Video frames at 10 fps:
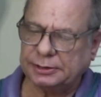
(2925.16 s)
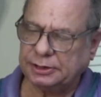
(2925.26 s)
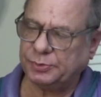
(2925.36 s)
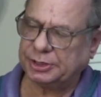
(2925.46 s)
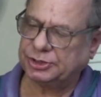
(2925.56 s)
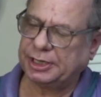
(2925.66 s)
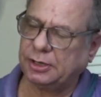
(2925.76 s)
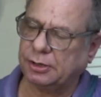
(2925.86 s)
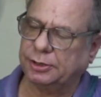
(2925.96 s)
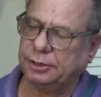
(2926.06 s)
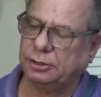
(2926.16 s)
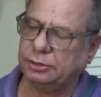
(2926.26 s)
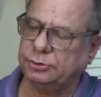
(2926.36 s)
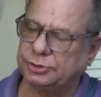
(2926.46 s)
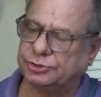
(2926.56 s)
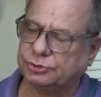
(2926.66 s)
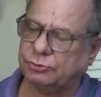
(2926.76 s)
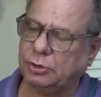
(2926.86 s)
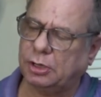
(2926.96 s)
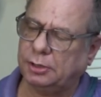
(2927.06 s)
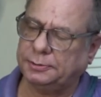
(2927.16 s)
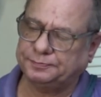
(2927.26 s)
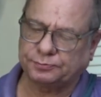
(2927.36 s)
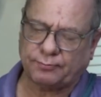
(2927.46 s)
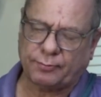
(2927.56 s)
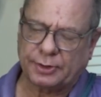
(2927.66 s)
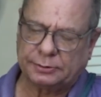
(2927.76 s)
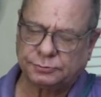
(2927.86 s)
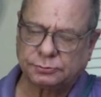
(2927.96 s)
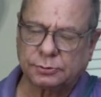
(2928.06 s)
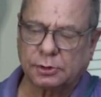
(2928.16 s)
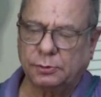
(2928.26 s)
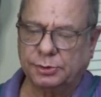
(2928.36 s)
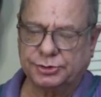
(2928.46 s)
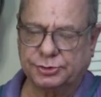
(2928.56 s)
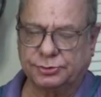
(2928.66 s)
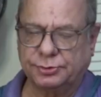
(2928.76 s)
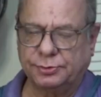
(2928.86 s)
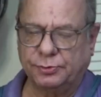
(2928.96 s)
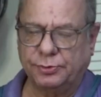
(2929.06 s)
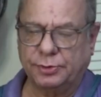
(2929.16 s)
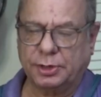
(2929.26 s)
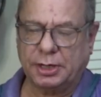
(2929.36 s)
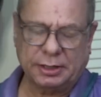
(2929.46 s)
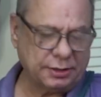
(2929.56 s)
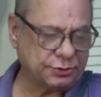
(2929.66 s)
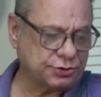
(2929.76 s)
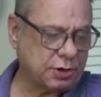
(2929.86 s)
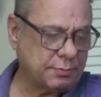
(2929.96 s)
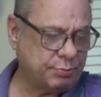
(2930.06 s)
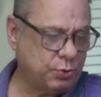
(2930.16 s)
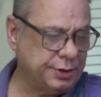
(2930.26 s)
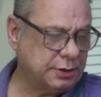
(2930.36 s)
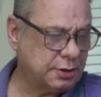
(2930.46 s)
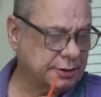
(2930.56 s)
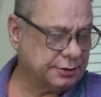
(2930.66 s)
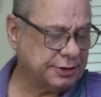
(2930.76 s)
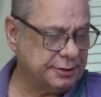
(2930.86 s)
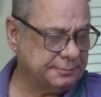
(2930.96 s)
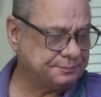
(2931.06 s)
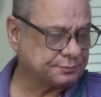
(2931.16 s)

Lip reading: Then we can take our included straw, which has got a little sharp point on it there.